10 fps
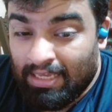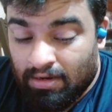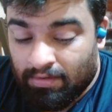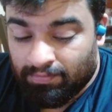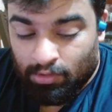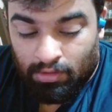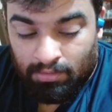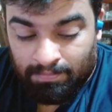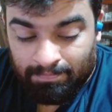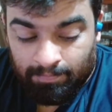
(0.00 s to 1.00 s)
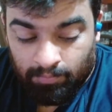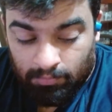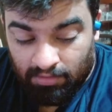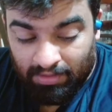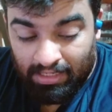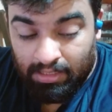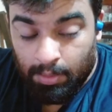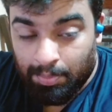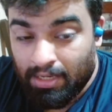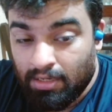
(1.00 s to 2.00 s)
after all, and a very
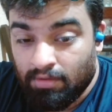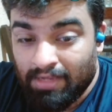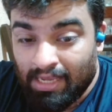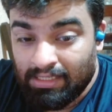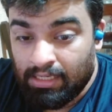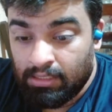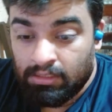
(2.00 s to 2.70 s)
competitive Yankee.